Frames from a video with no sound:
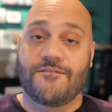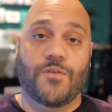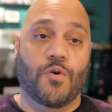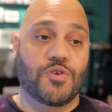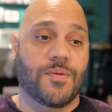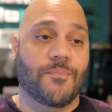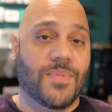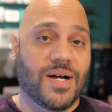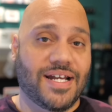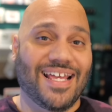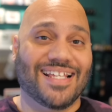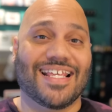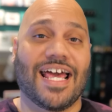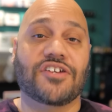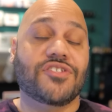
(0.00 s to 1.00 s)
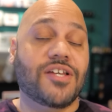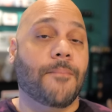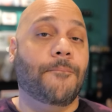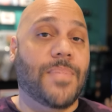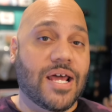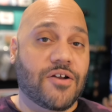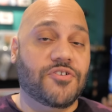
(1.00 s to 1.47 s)
for the money. It's actually a
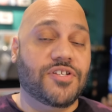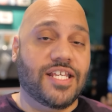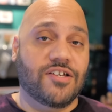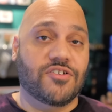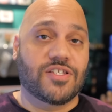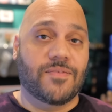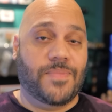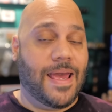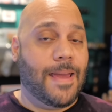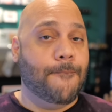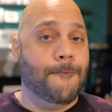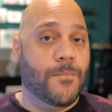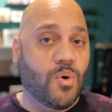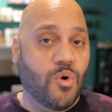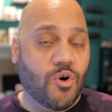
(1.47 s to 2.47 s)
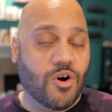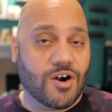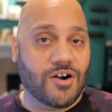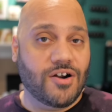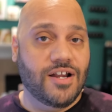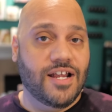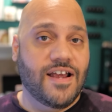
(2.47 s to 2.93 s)
better deal to pay
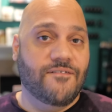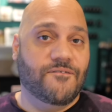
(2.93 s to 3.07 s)
more